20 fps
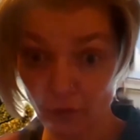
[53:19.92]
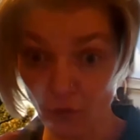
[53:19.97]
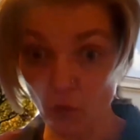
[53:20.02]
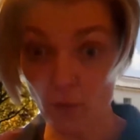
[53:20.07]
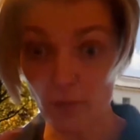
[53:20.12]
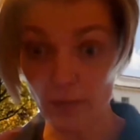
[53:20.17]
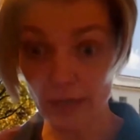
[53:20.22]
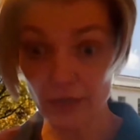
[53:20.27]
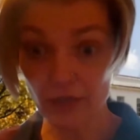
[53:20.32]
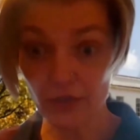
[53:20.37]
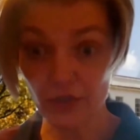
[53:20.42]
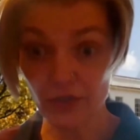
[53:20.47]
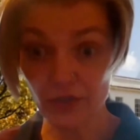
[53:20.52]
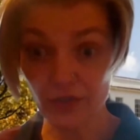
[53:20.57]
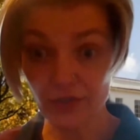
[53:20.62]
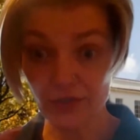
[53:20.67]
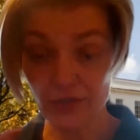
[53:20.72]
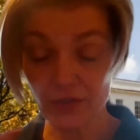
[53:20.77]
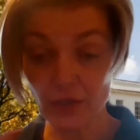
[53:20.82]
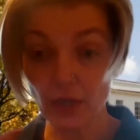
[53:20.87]
for
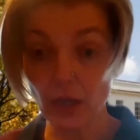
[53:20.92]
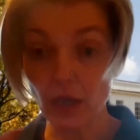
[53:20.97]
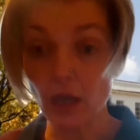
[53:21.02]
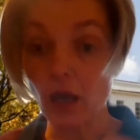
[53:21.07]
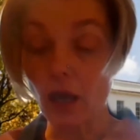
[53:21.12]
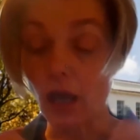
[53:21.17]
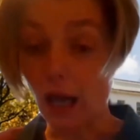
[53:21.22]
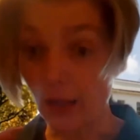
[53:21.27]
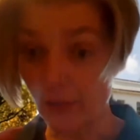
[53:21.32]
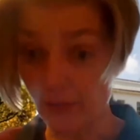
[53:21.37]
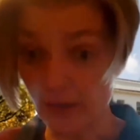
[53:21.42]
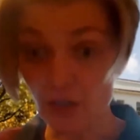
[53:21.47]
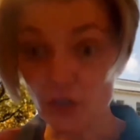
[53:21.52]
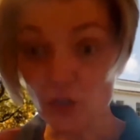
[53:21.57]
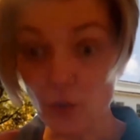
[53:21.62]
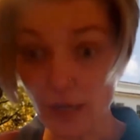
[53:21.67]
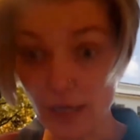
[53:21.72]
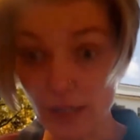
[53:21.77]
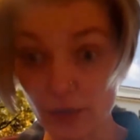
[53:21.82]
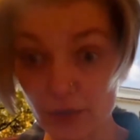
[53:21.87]
managers, and they
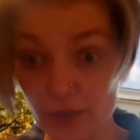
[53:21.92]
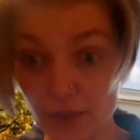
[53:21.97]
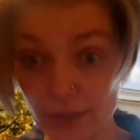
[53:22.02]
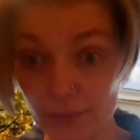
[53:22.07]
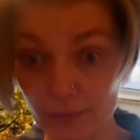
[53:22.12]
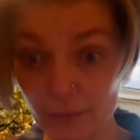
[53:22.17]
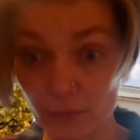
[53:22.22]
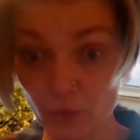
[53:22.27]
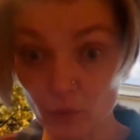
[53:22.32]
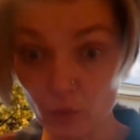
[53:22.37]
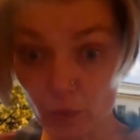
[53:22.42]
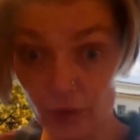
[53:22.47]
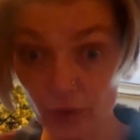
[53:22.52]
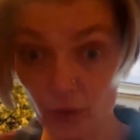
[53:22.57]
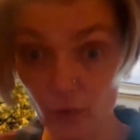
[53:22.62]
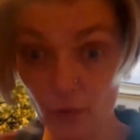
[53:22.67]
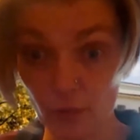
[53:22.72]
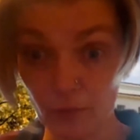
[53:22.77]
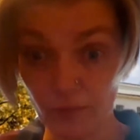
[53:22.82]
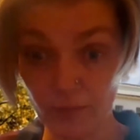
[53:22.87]
trialed it with
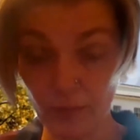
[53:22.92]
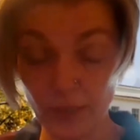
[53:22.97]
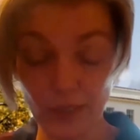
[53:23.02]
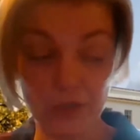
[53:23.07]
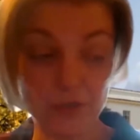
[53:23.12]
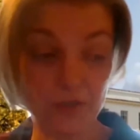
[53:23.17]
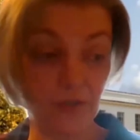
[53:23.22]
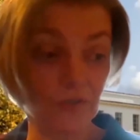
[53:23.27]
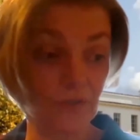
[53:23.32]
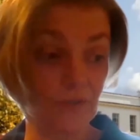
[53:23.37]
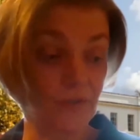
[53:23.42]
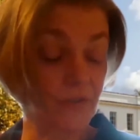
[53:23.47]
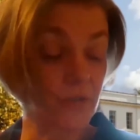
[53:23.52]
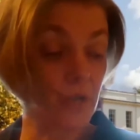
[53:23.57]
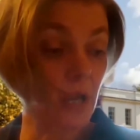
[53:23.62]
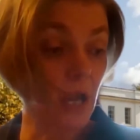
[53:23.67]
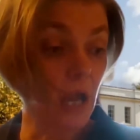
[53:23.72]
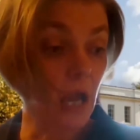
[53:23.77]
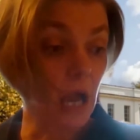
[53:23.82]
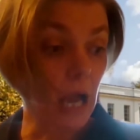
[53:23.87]
a group of managers.
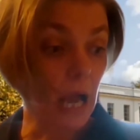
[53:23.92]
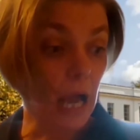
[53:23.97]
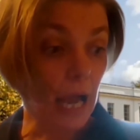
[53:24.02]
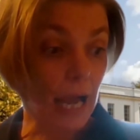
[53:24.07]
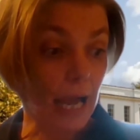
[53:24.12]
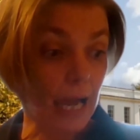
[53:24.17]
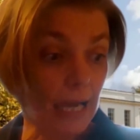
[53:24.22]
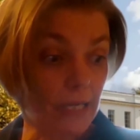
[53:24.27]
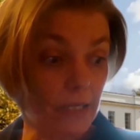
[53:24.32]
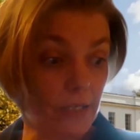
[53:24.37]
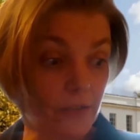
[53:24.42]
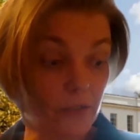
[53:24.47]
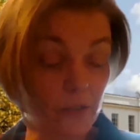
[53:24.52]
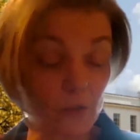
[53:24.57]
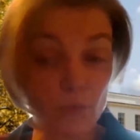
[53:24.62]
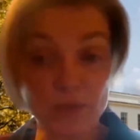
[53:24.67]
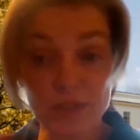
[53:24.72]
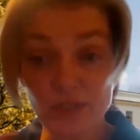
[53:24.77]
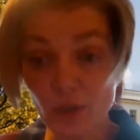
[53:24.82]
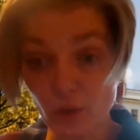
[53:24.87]
And
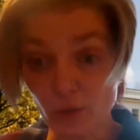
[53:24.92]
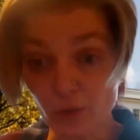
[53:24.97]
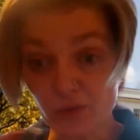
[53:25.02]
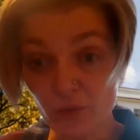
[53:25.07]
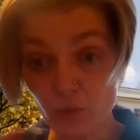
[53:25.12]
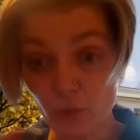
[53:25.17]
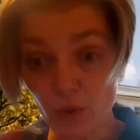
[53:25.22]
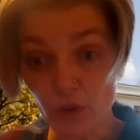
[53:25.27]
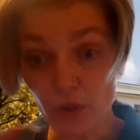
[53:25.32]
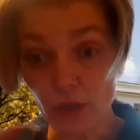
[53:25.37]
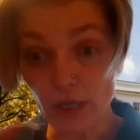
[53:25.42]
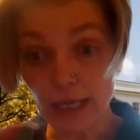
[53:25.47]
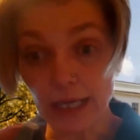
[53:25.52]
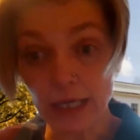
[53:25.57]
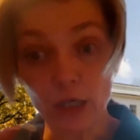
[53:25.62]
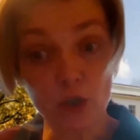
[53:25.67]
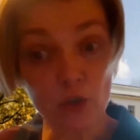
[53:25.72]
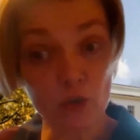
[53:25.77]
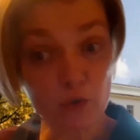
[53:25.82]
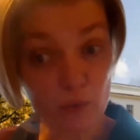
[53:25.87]
the results were
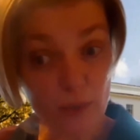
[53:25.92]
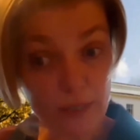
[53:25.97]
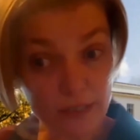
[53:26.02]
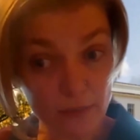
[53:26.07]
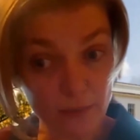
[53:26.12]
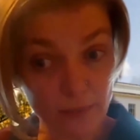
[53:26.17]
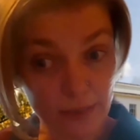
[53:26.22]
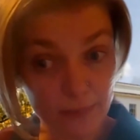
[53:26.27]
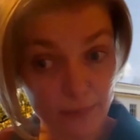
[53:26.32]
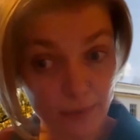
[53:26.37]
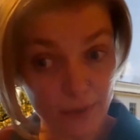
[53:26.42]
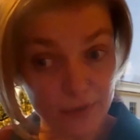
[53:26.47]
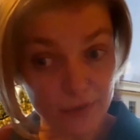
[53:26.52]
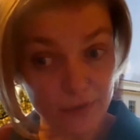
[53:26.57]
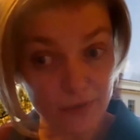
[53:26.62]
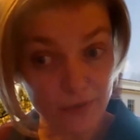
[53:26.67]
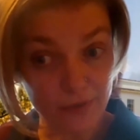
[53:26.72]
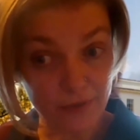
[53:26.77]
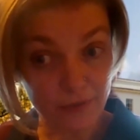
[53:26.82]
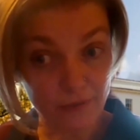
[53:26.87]
incredibly
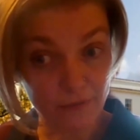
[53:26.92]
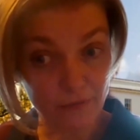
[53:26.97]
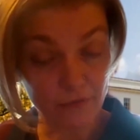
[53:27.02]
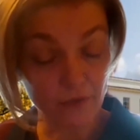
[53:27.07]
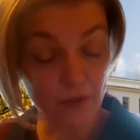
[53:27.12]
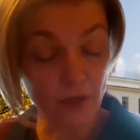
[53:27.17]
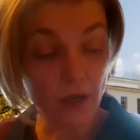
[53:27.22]
positive.